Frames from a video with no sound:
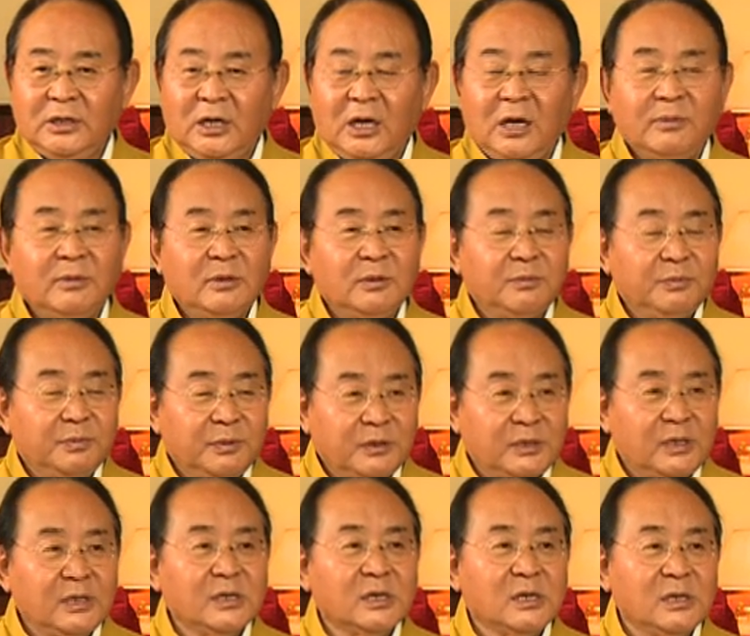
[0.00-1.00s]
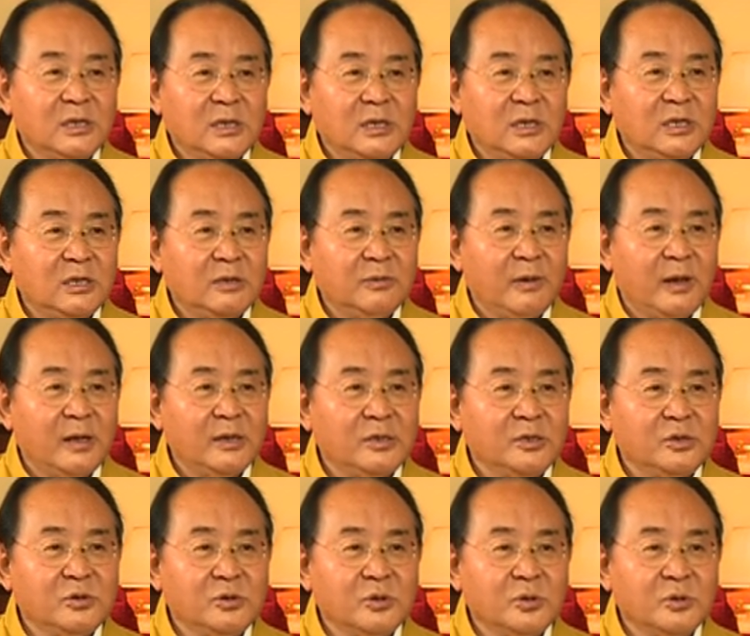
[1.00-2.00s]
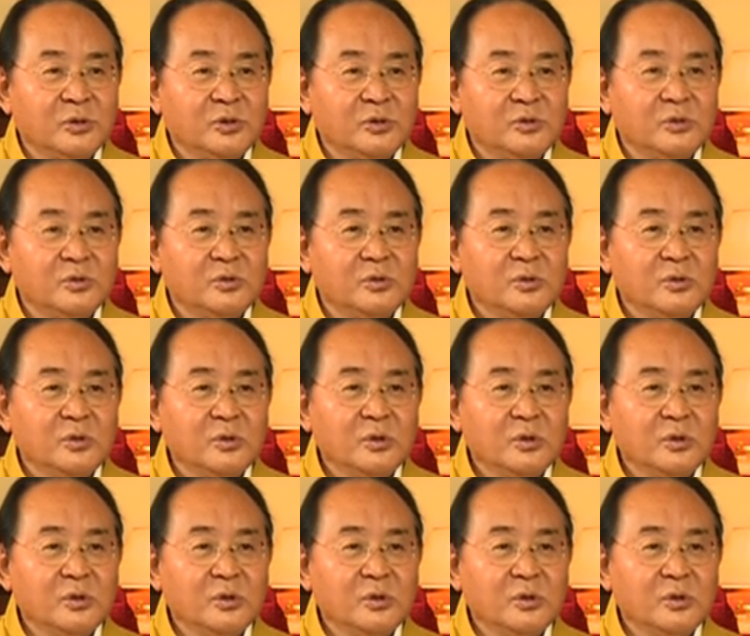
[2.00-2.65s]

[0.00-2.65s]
I mean, particularly when you know you,